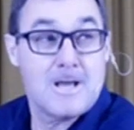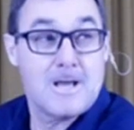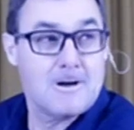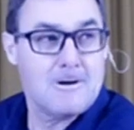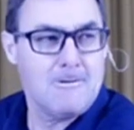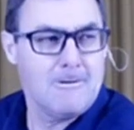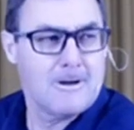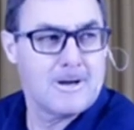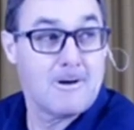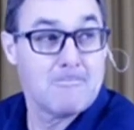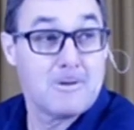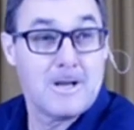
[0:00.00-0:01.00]
and I'm gonna
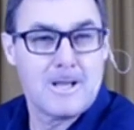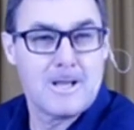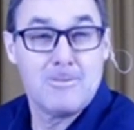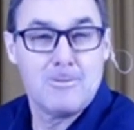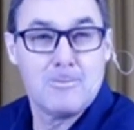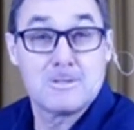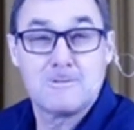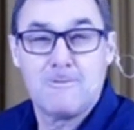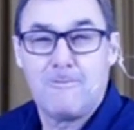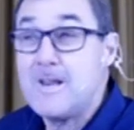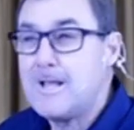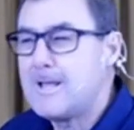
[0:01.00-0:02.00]
give them this free
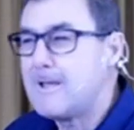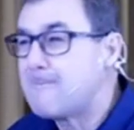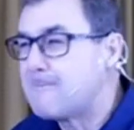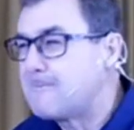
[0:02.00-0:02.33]
gift